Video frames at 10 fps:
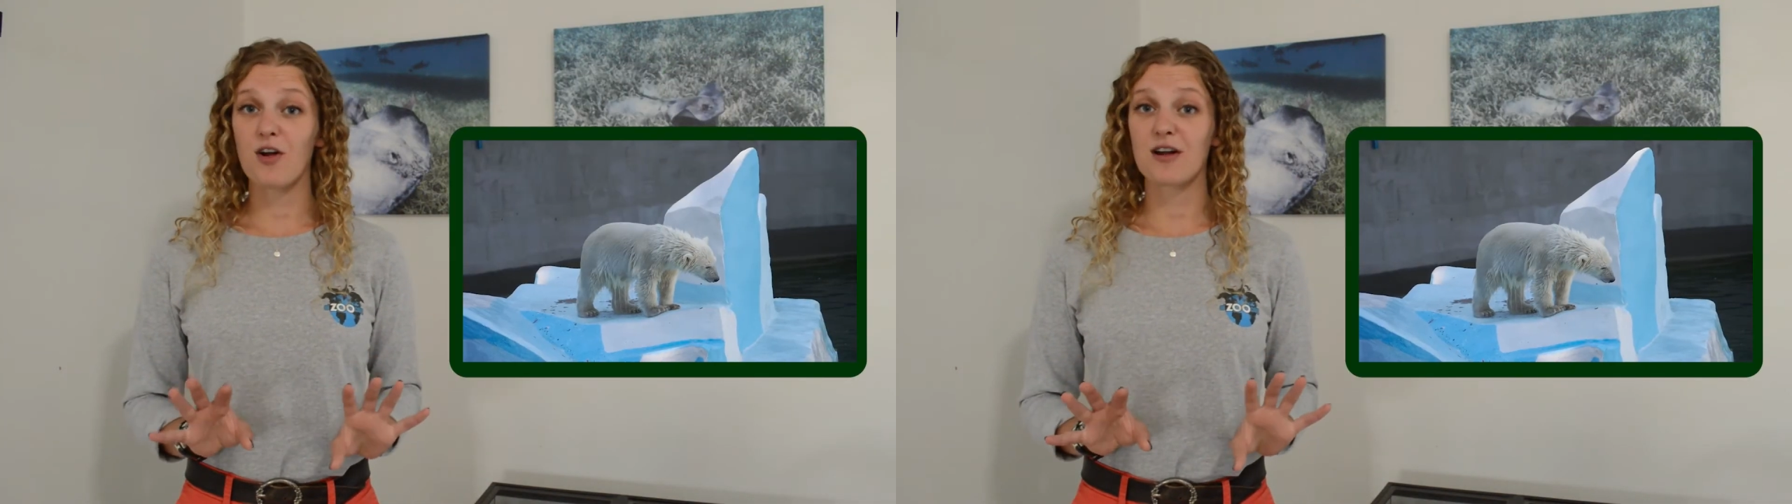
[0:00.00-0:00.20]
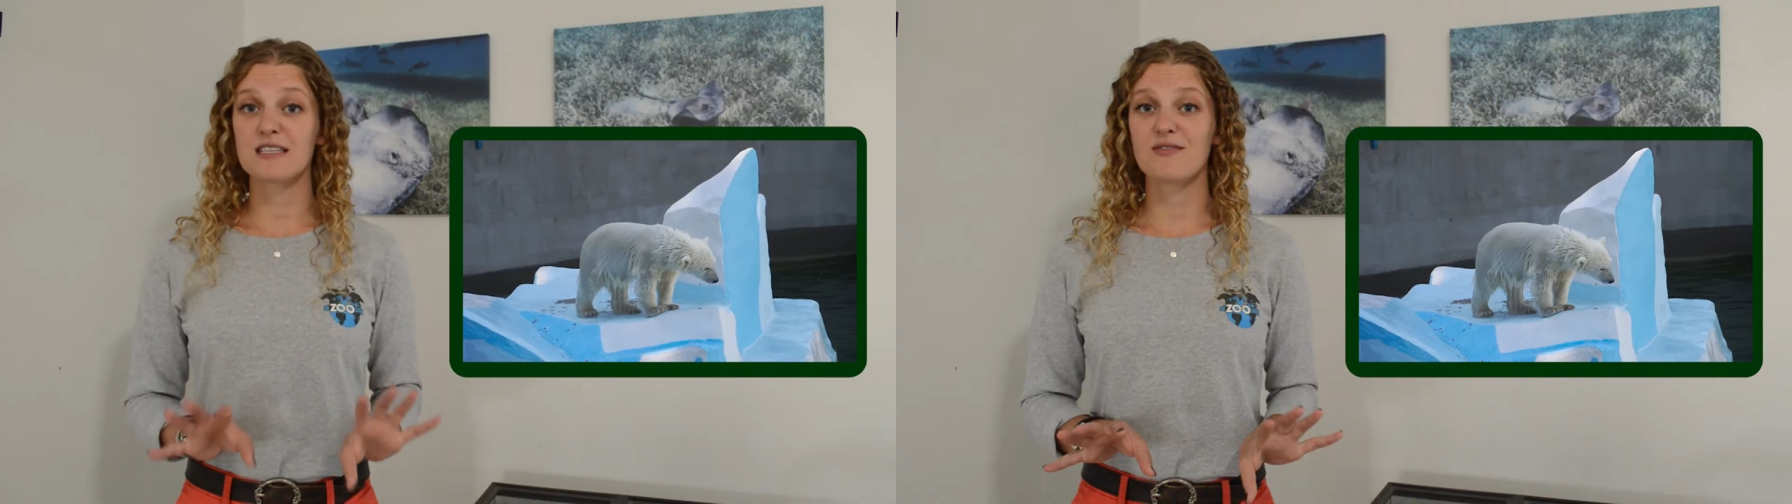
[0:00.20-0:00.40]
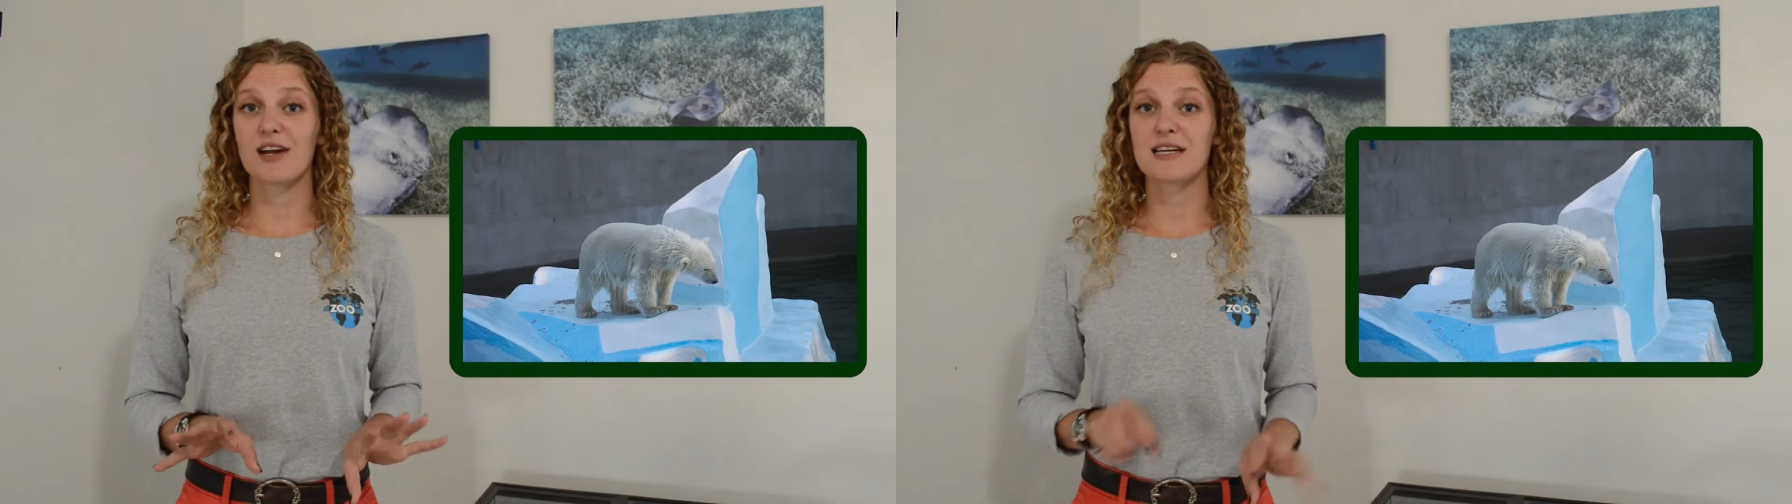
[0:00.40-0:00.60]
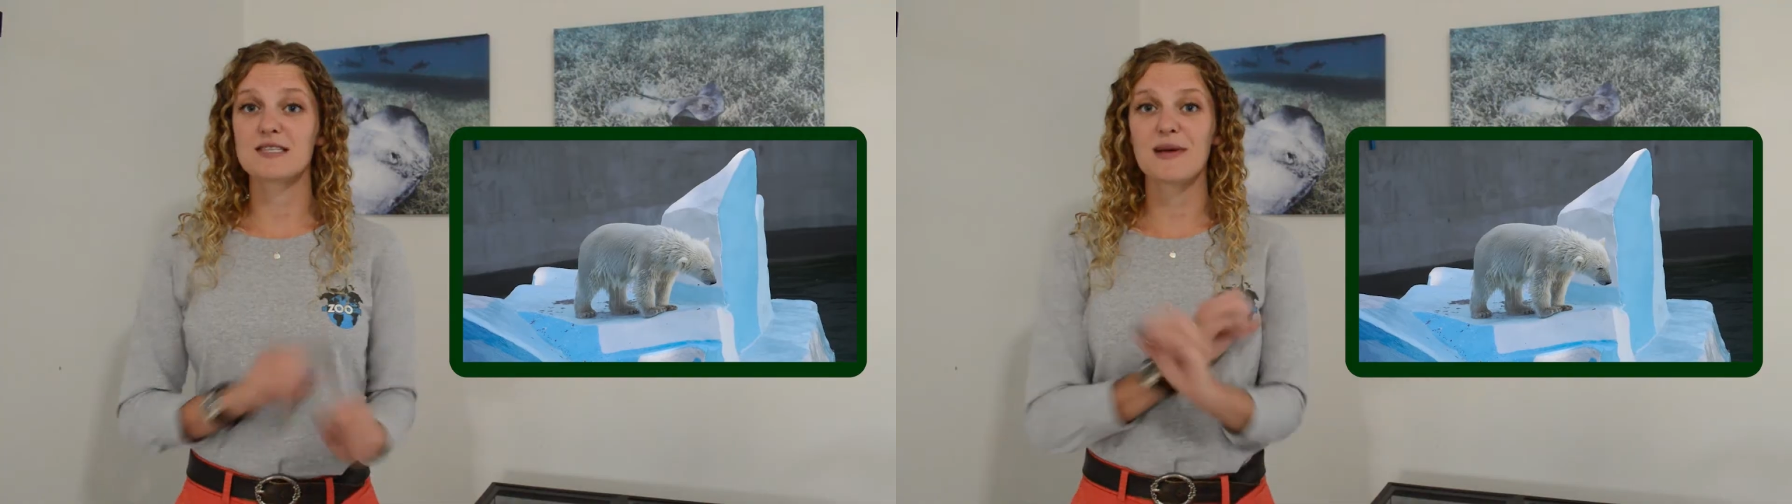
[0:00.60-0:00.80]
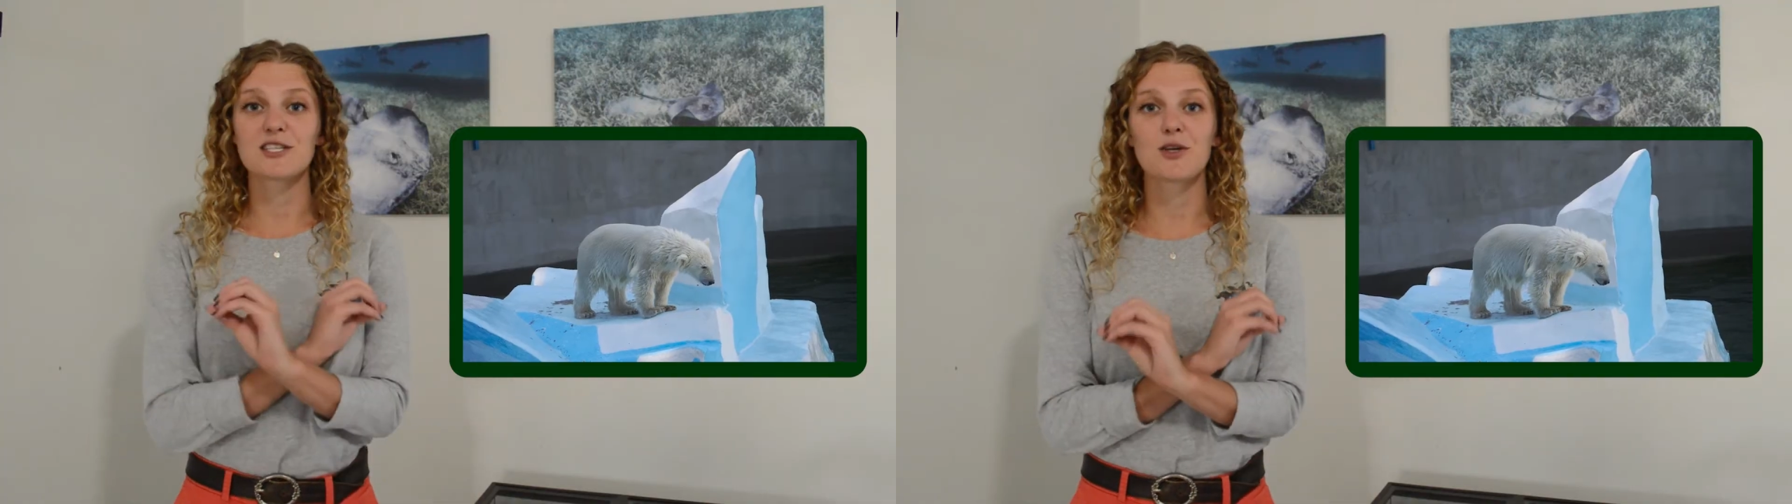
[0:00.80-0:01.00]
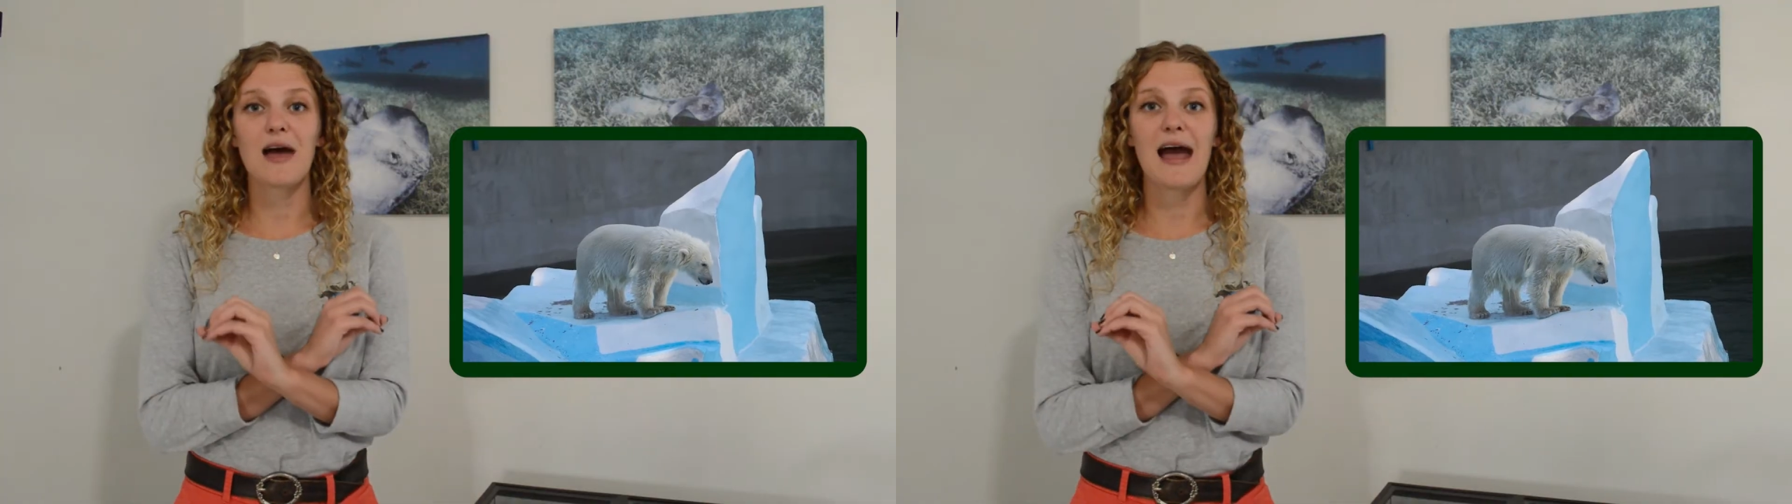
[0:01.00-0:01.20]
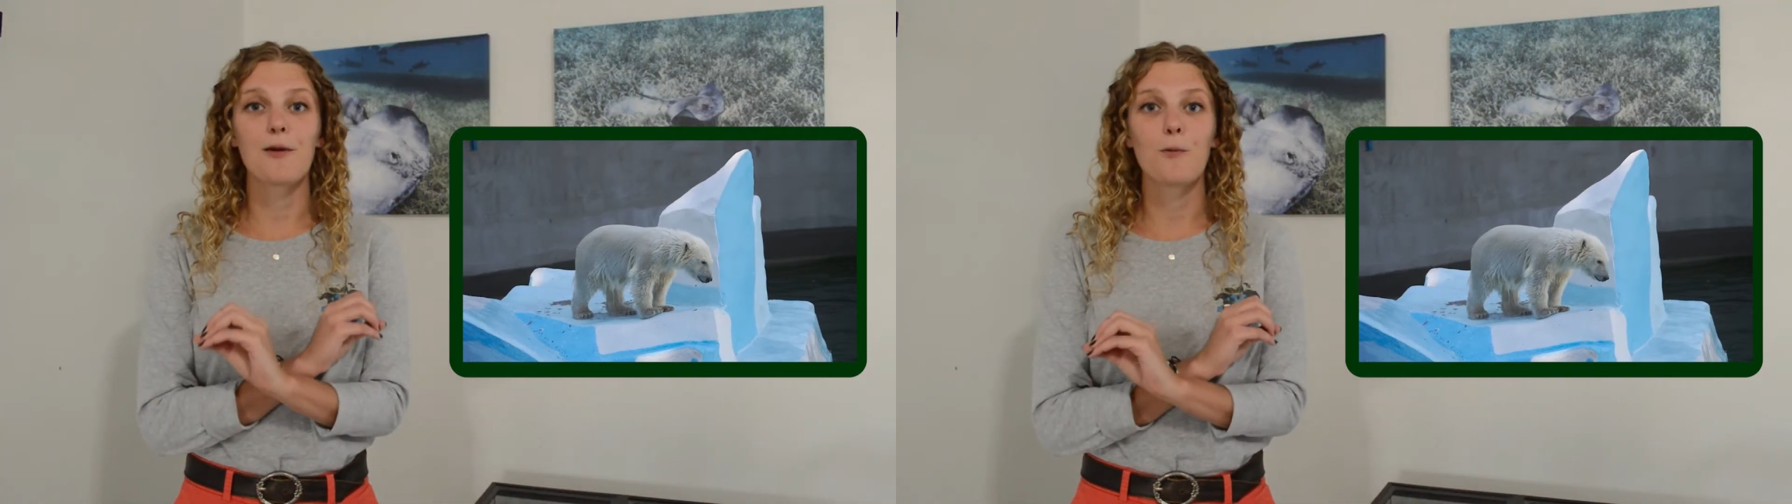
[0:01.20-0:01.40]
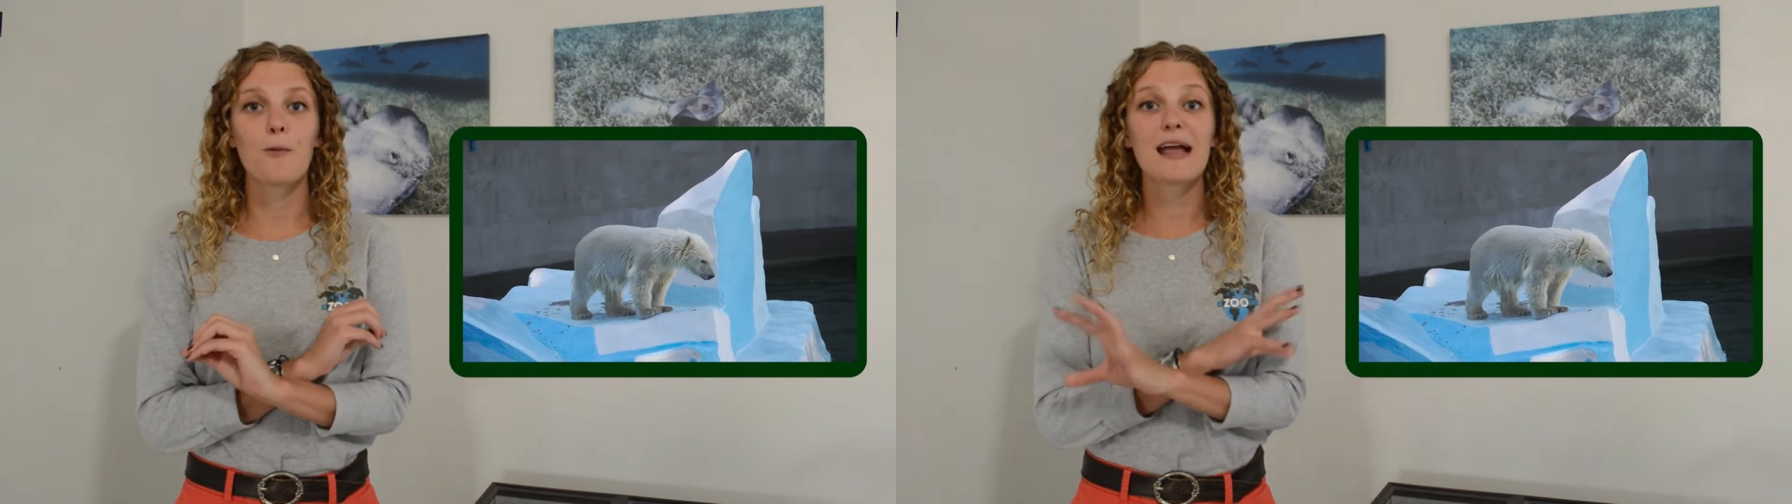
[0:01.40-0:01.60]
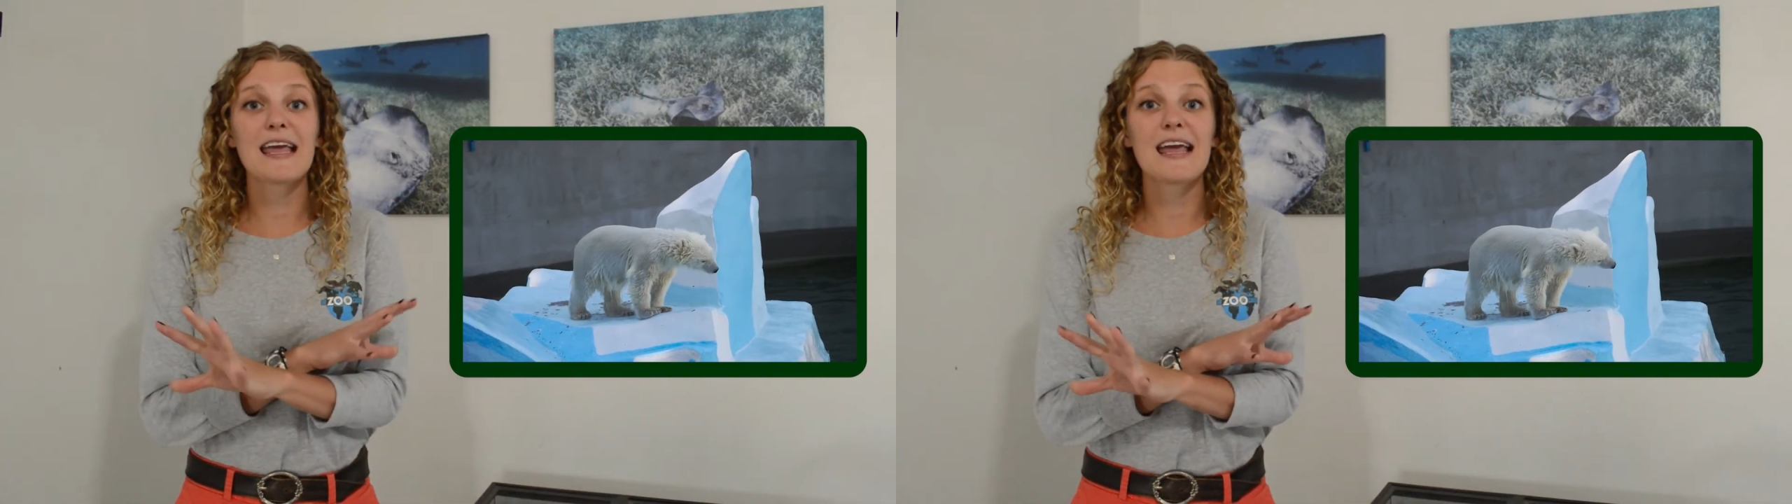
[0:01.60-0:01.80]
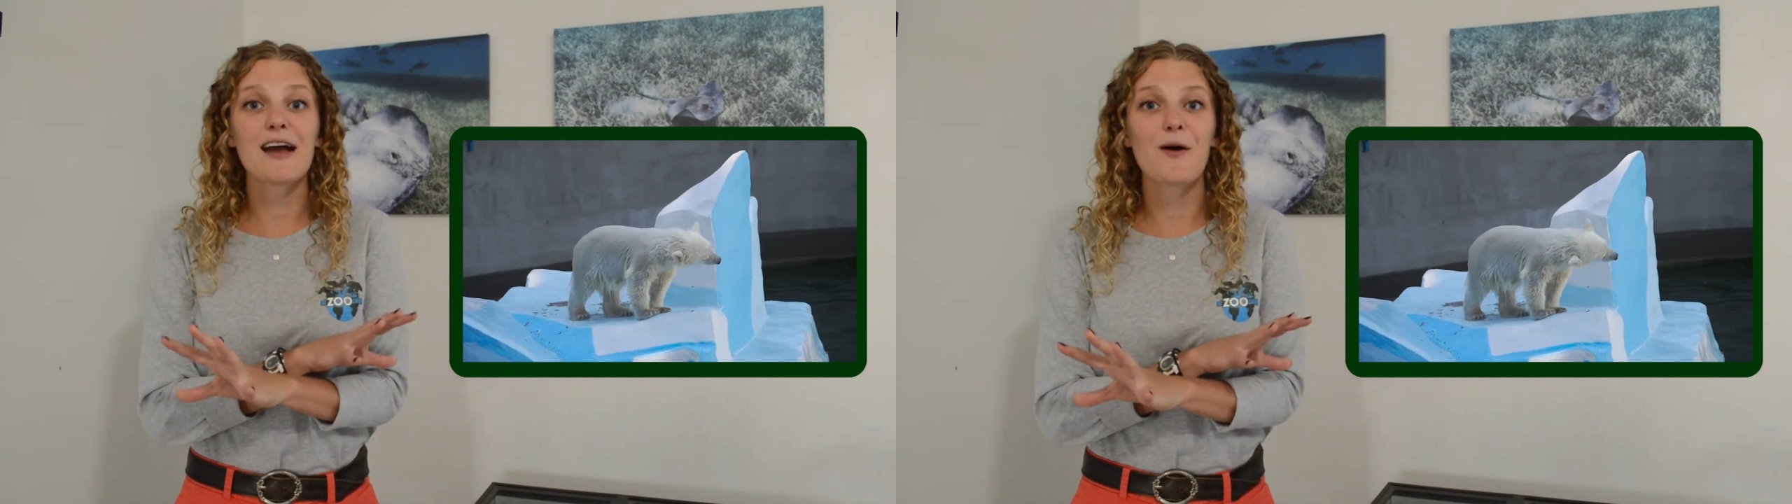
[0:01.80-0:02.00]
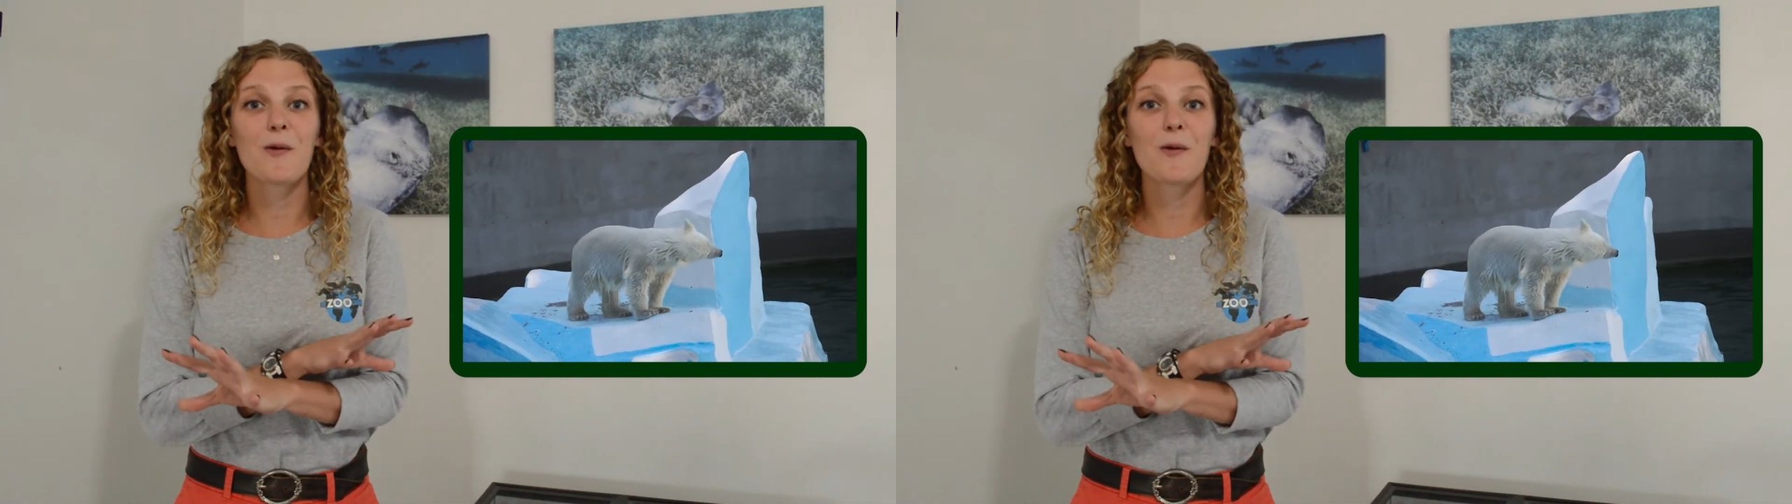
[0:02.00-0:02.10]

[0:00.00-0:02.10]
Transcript: fur is very special at wicking